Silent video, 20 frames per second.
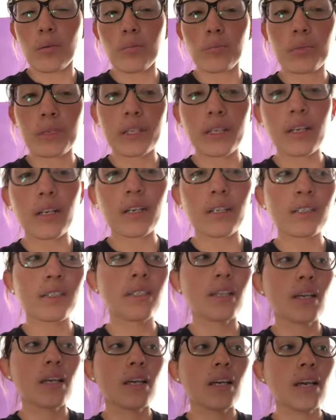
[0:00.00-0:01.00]
Because
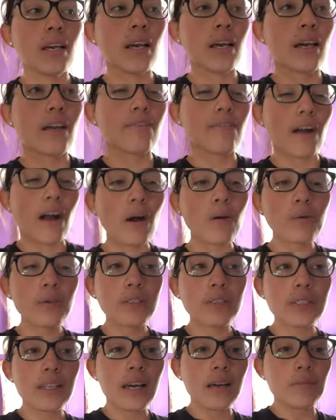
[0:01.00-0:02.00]
if I
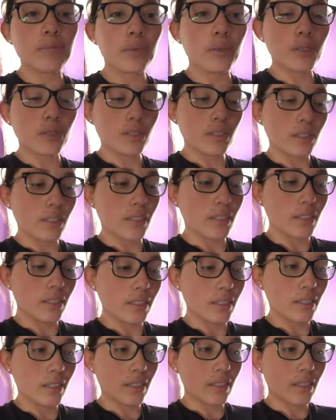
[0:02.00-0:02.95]
was that person